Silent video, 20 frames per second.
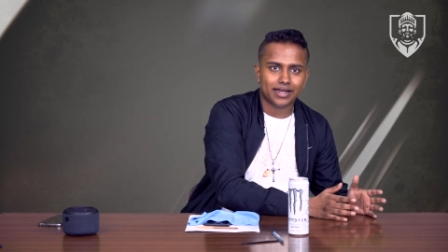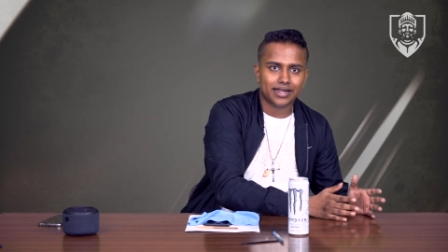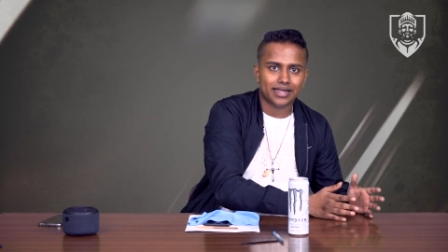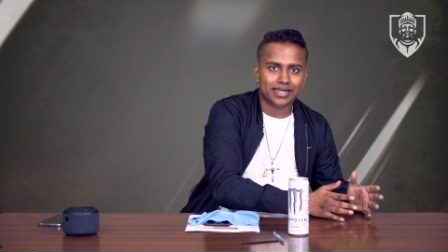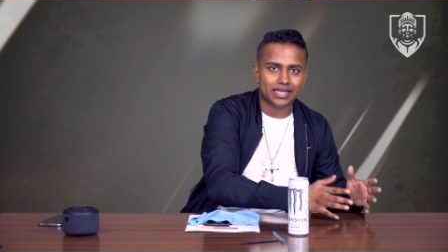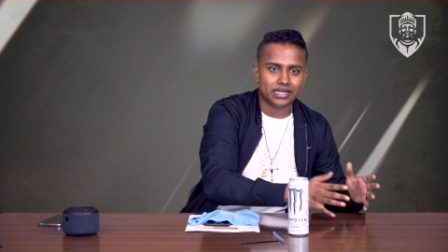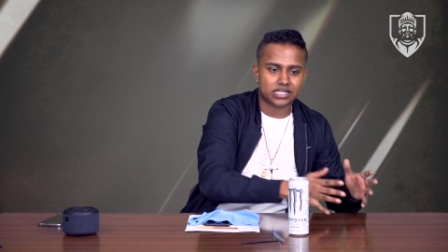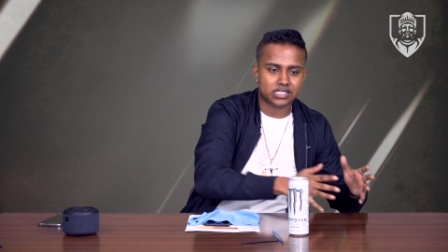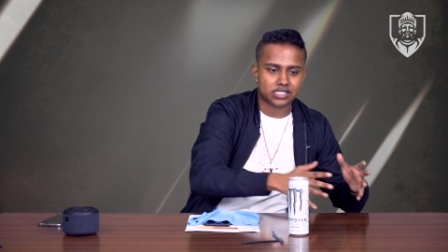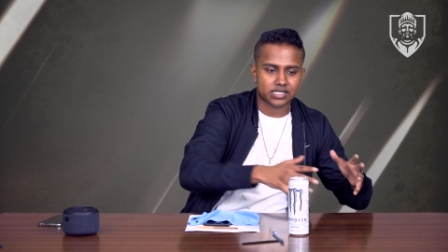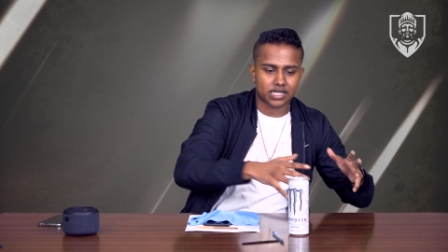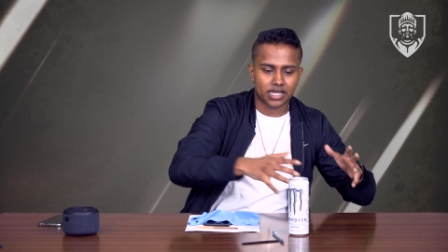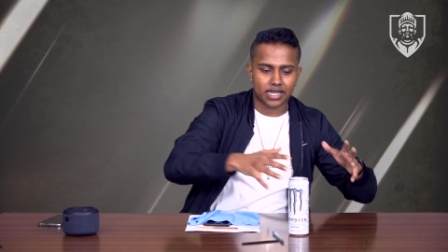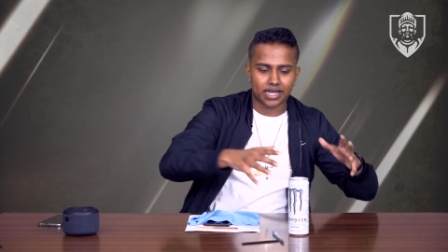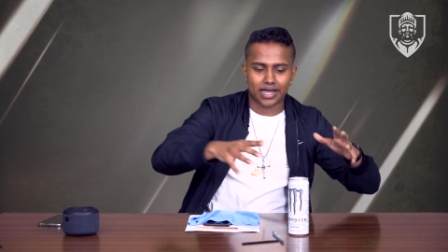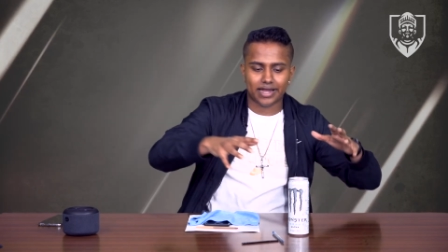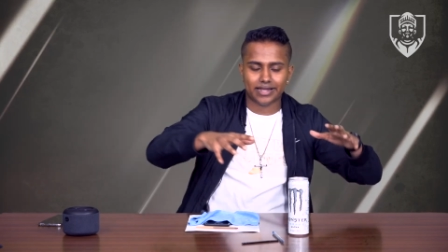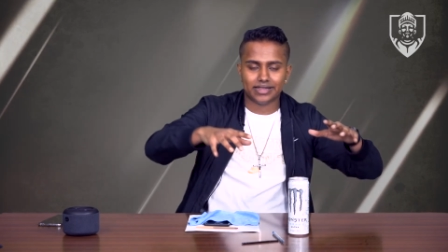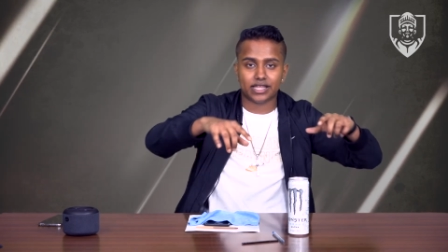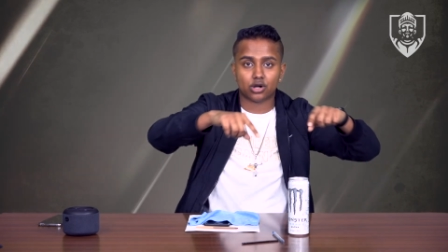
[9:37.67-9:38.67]
it's
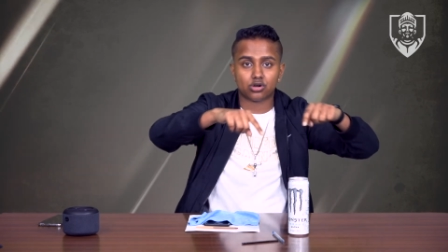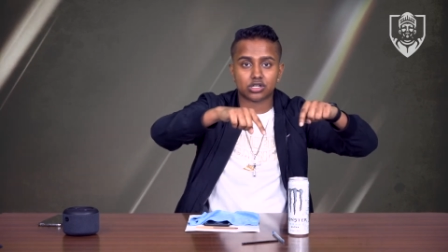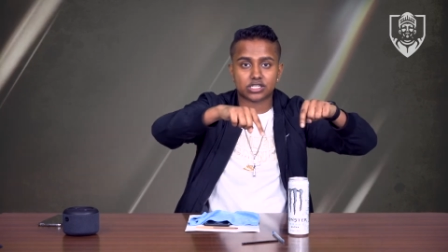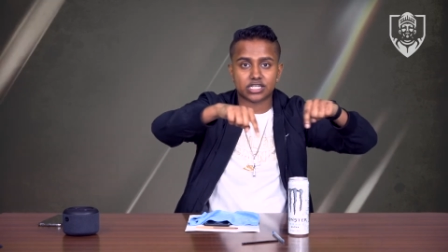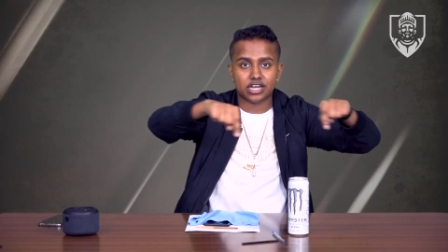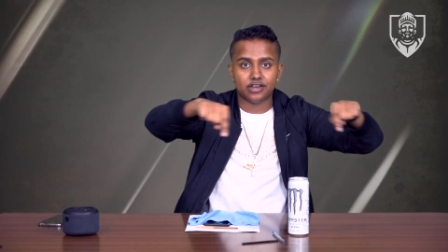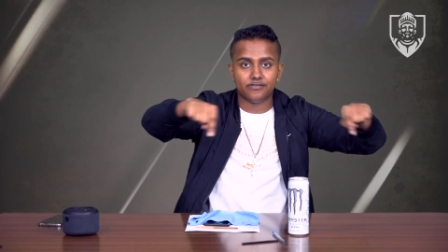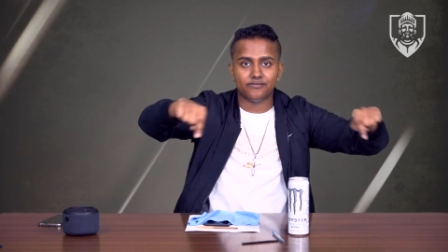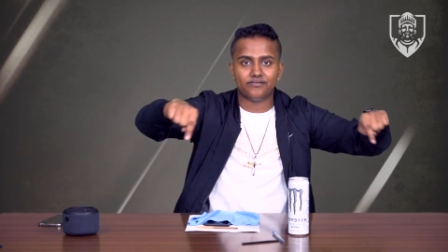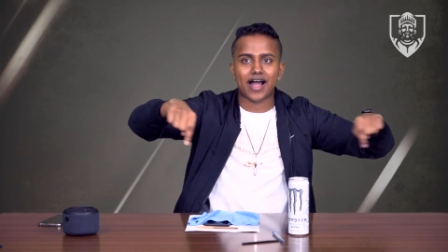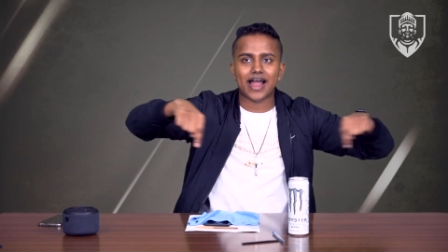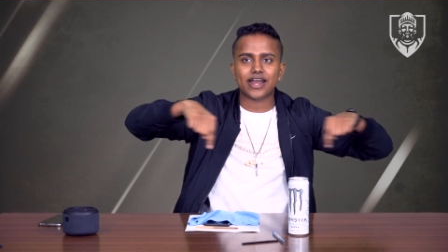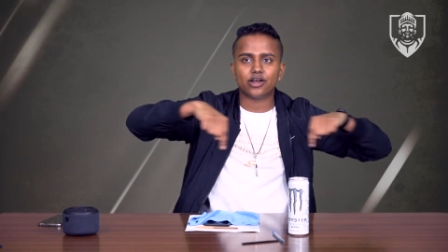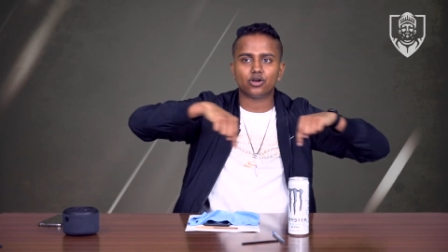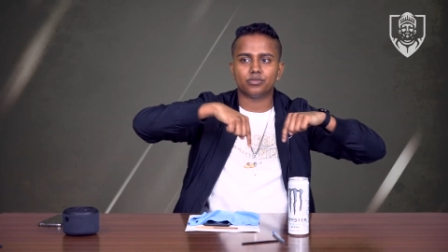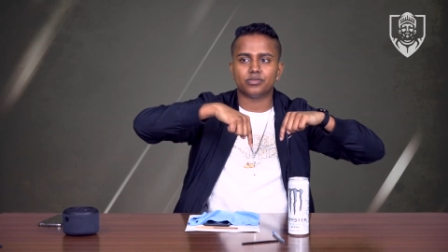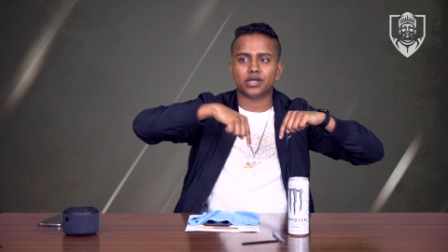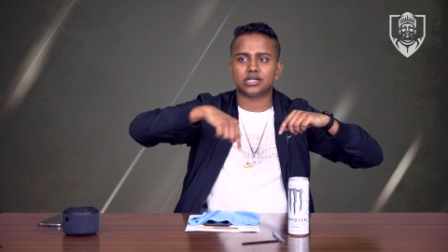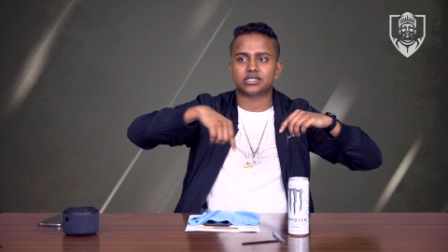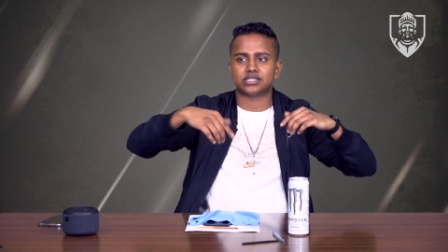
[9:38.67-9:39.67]
there's an
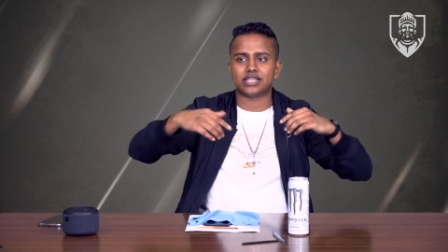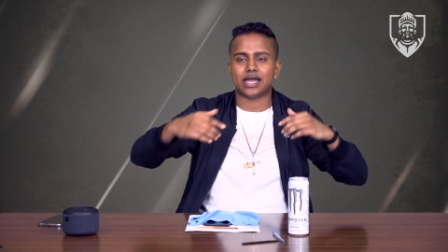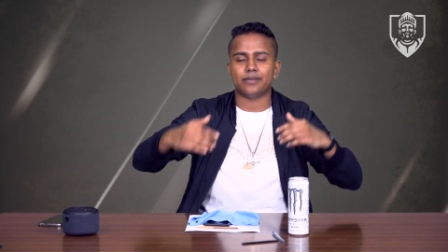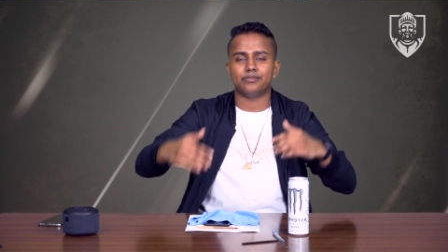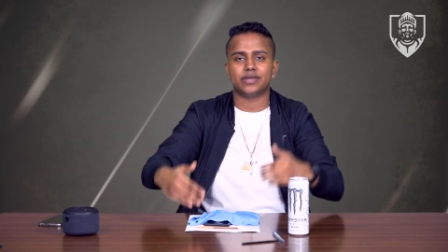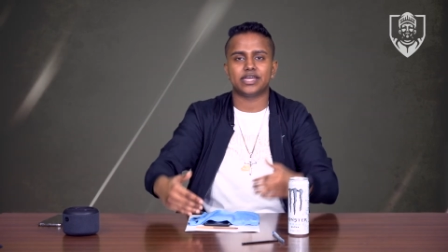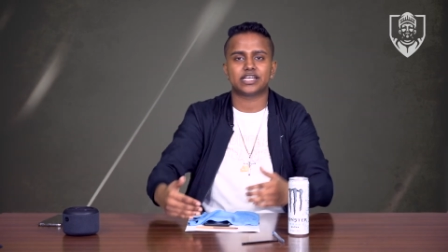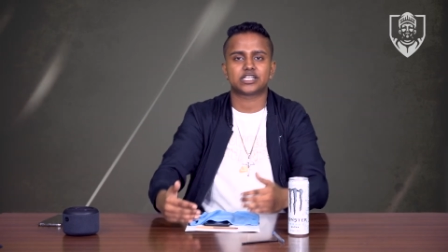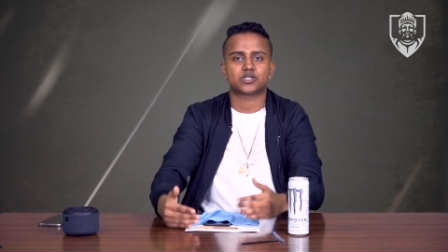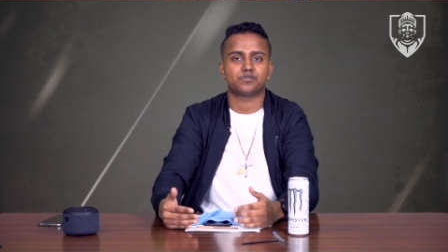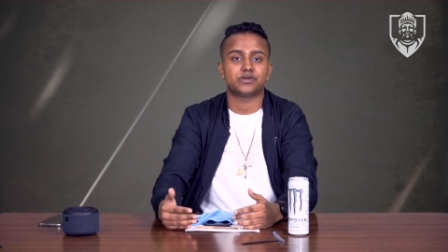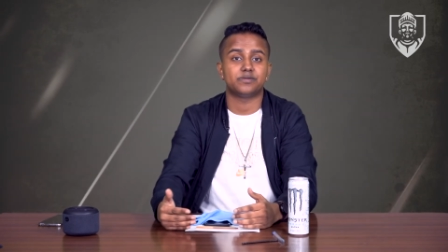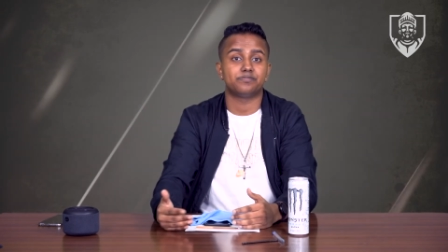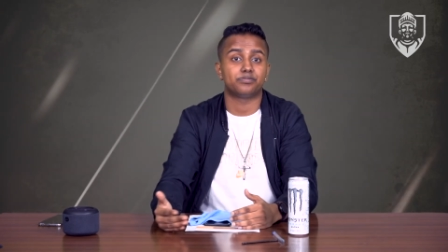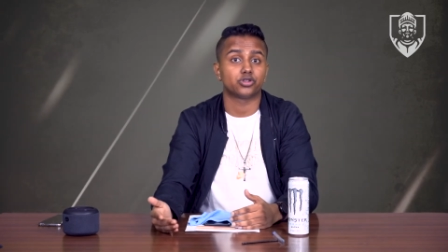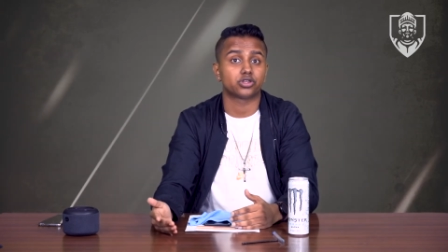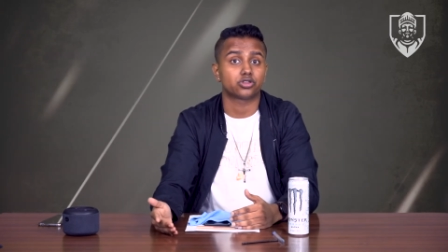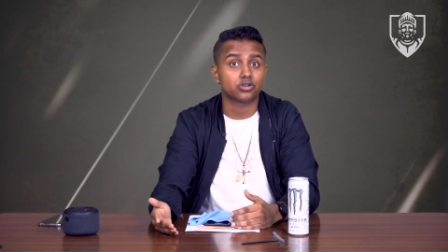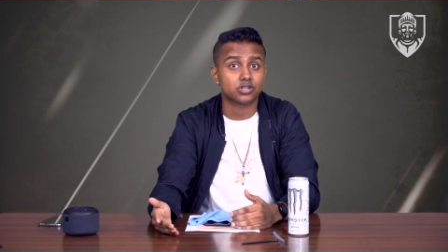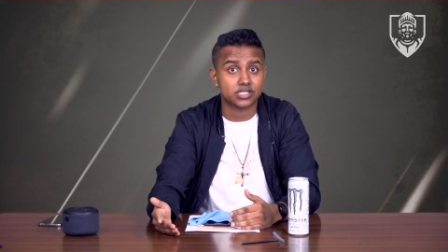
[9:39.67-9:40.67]
environment that makes people
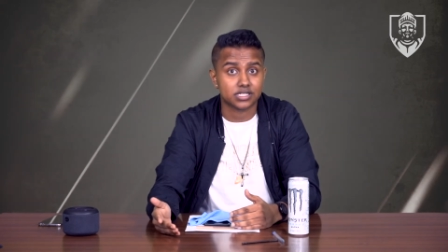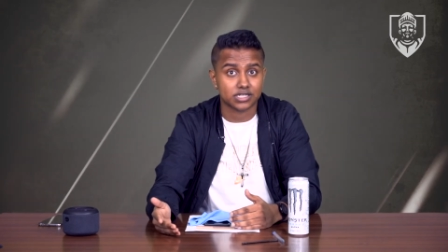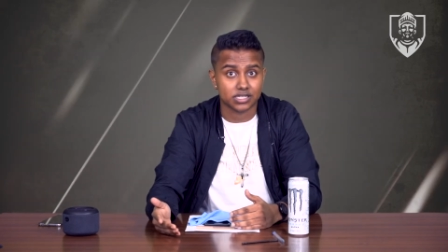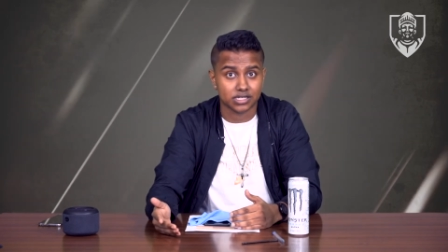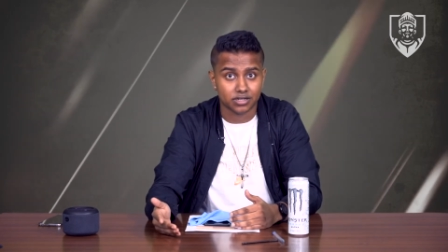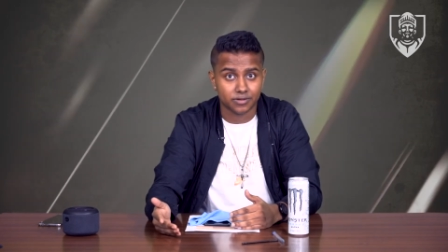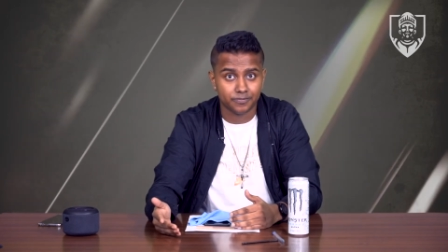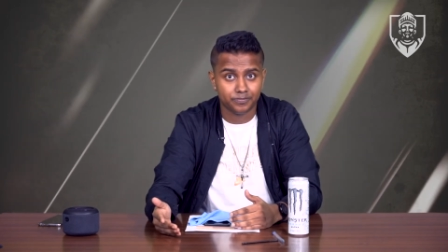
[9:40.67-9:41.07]
thirsty.